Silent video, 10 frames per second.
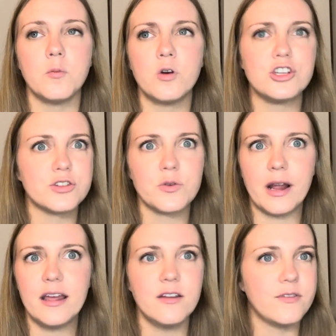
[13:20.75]
which is
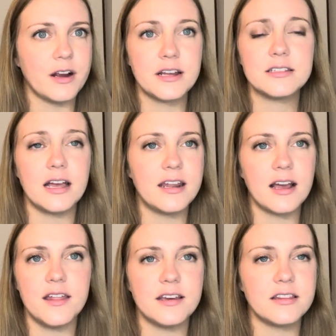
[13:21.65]
great and very exciting.
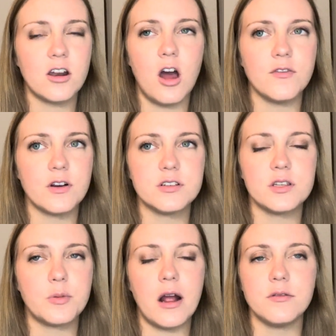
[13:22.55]
I think that offers
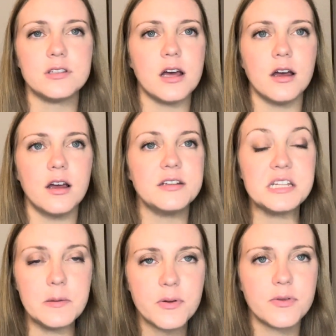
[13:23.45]
the Browns a
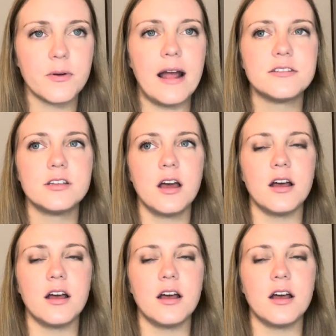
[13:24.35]
deep threat,